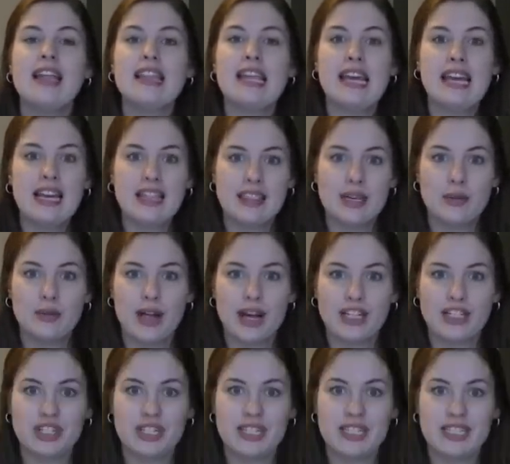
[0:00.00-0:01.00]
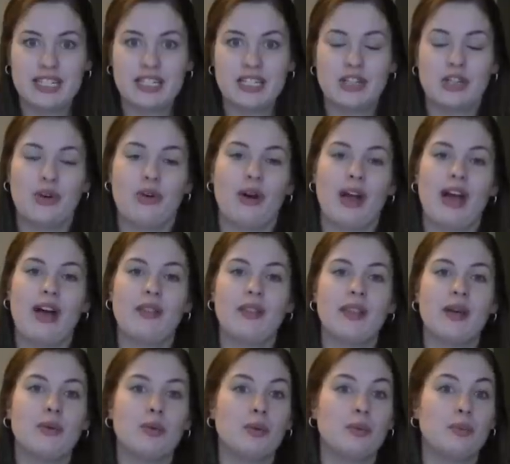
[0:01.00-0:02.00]
that anything will actually stick to the ground
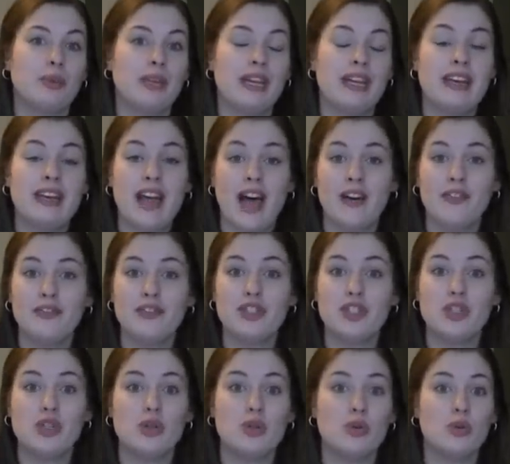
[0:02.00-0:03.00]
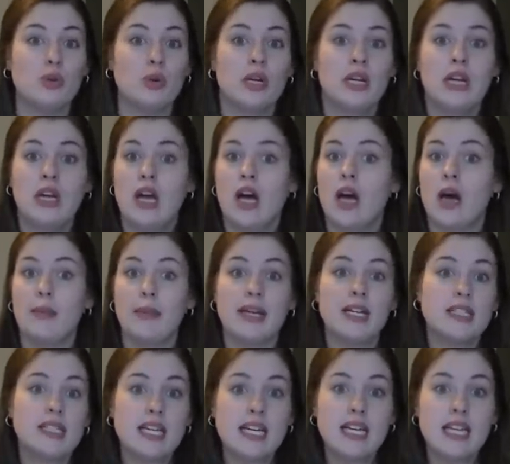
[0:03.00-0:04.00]
that will be enough to
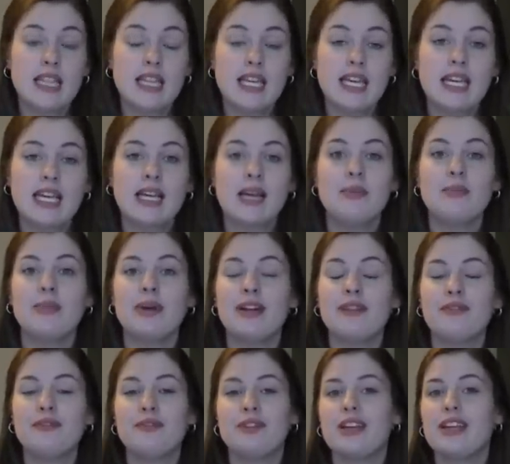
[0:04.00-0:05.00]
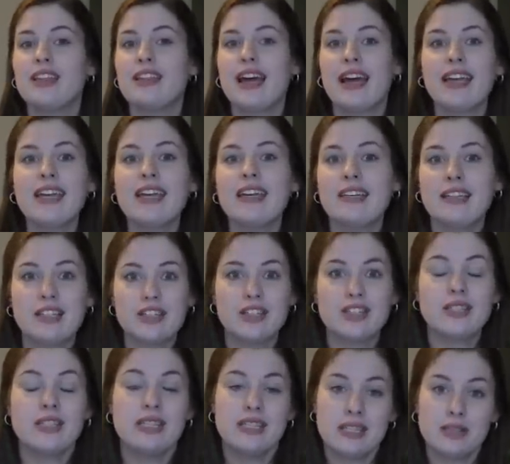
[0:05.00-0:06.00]
amount to anything, but if that kid could
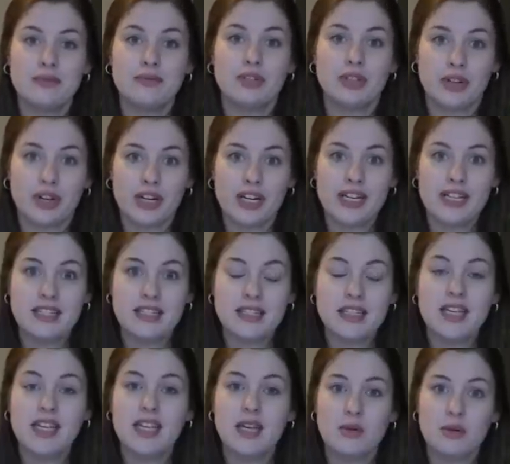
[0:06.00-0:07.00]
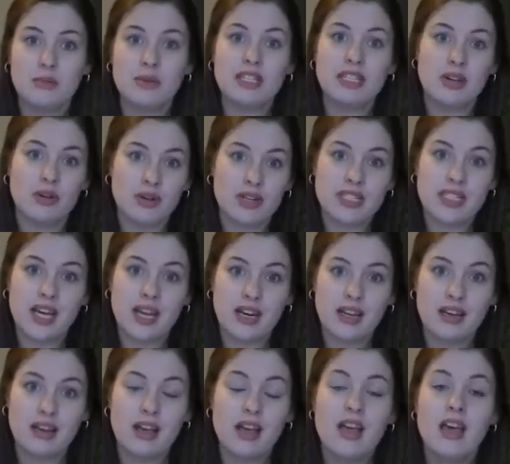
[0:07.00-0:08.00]
just see some flurries, he would be so
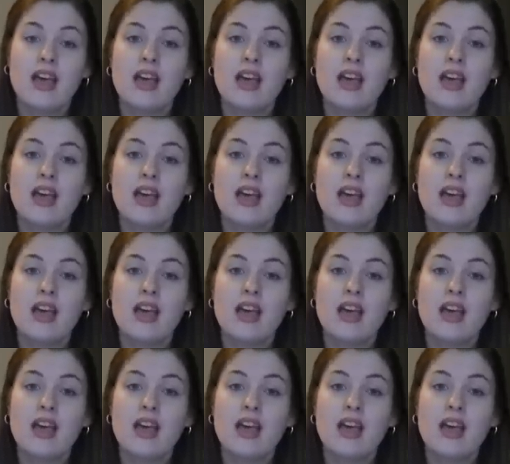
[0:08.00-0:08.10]
excited.